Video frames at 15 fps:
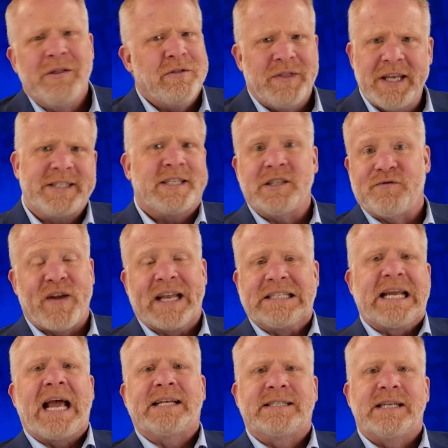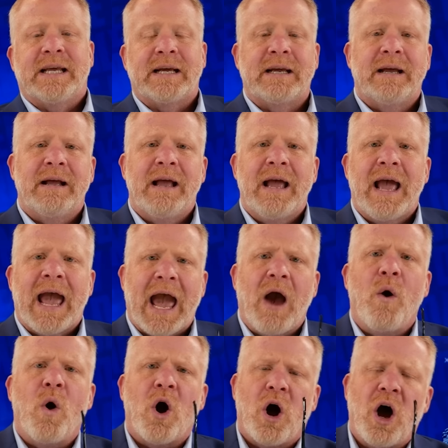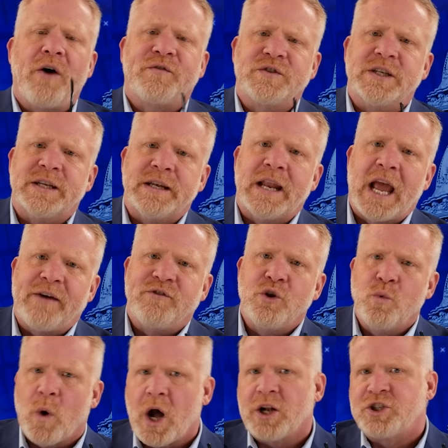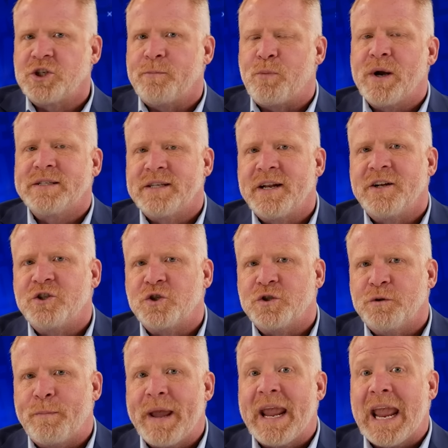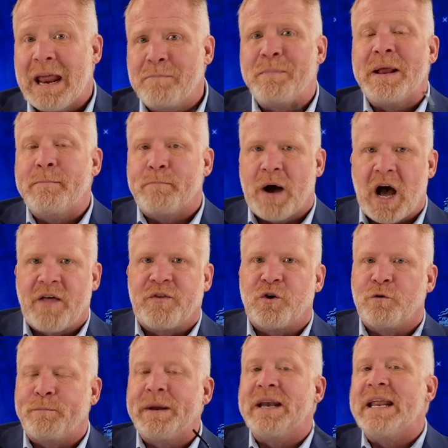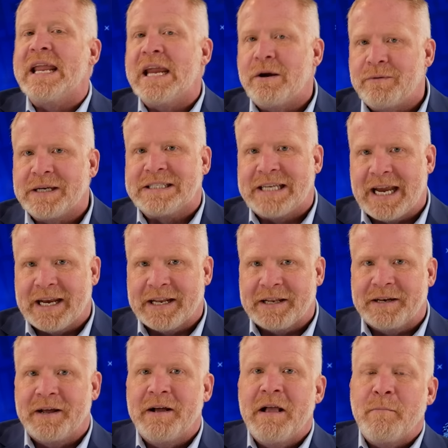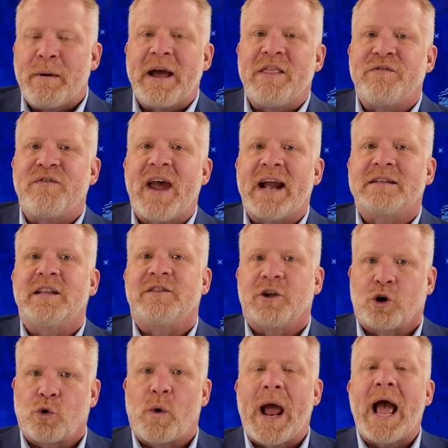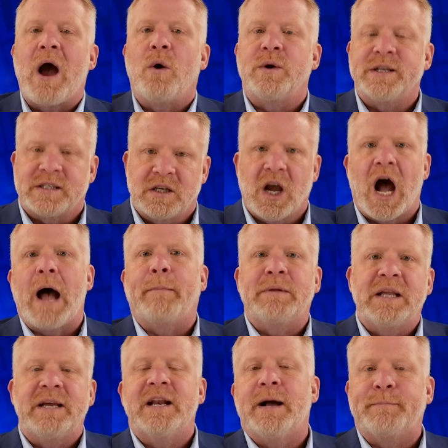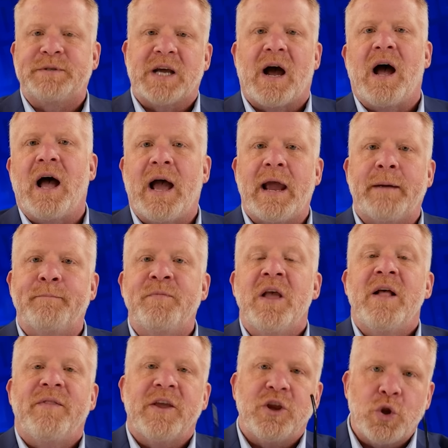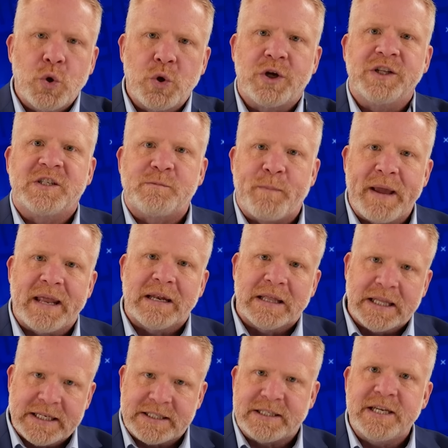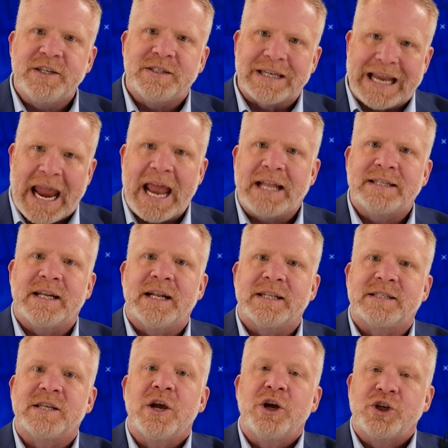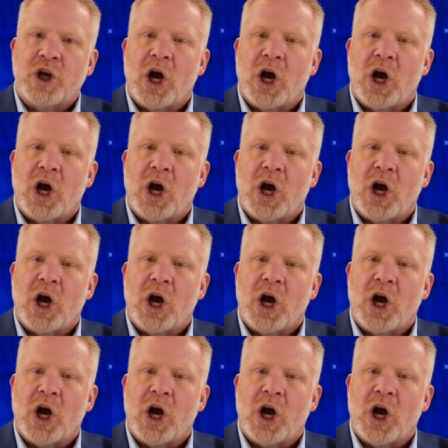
This is fantastic. How often have you watched a presidential debate and been bothered, been irritated by the fact that the crowd is gobbling up time that you could spend listening to candidates